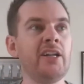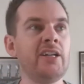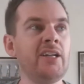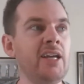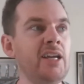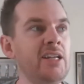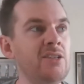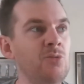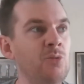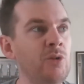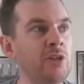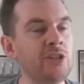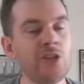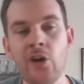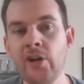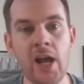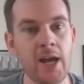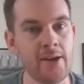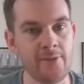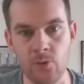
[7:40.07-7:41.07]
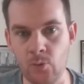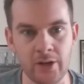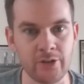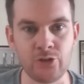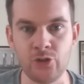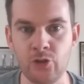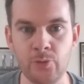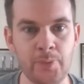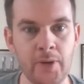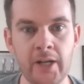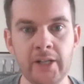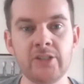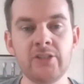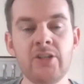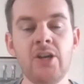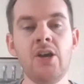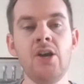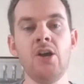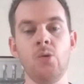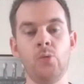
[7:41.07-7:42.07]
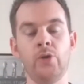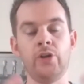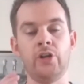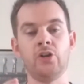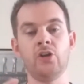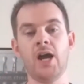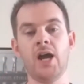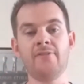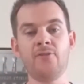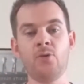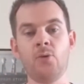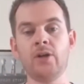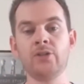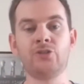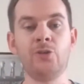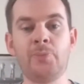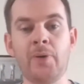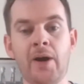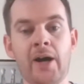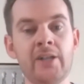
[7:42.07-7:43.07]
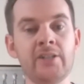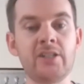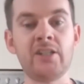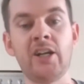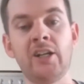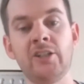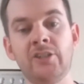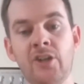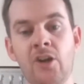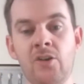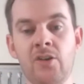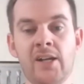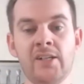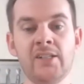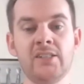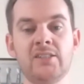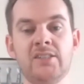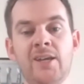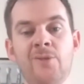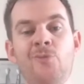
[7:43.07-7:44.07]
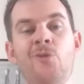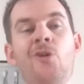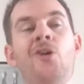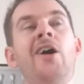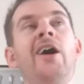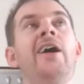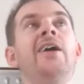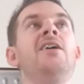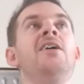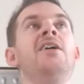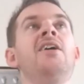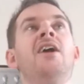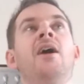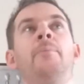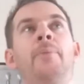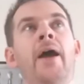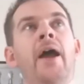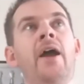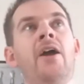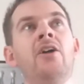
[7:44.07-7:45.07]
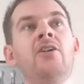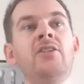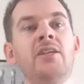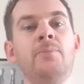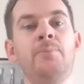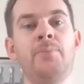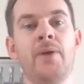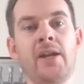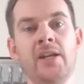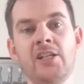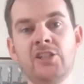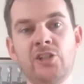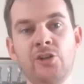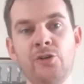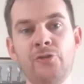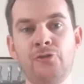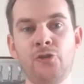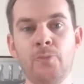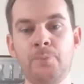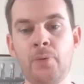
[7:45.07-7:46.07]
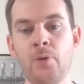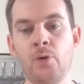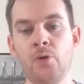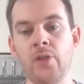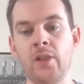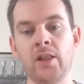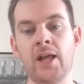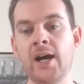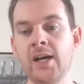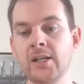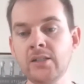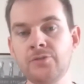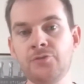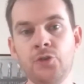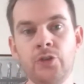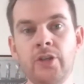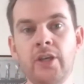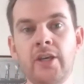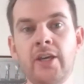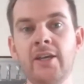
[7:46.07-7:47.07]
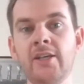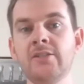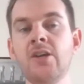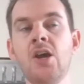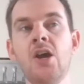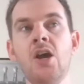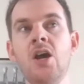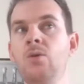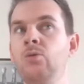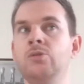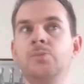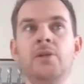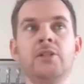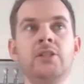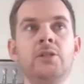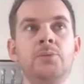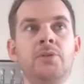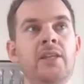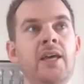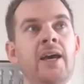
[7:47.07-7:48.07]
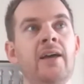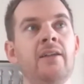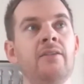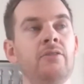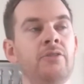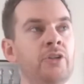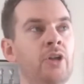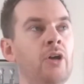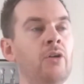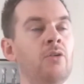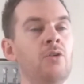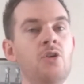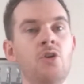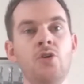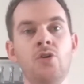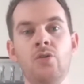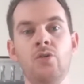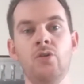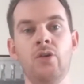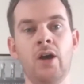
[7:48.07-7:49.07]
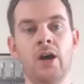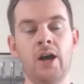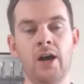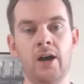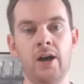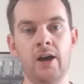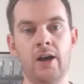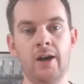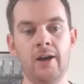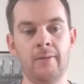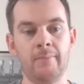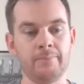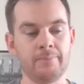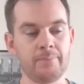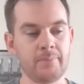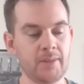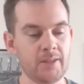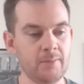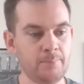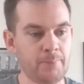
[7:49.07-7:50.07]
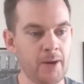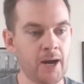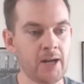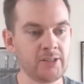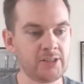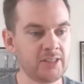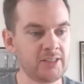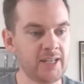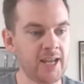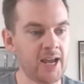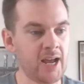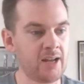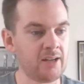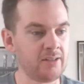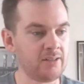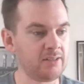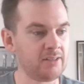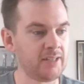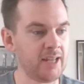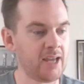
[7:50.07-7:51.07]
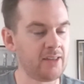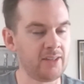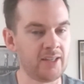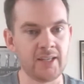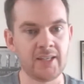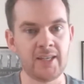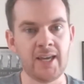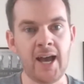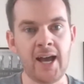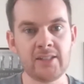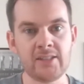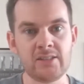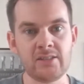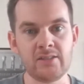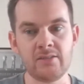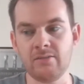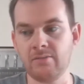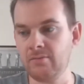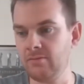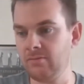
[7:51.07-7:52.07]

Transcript: of need, we don't have a one two punch. We do not have a one two punch, and I don't understand why. Apparently, Benny Snell football the last few years was meant to be that, you know, um, punch it down, down their guts,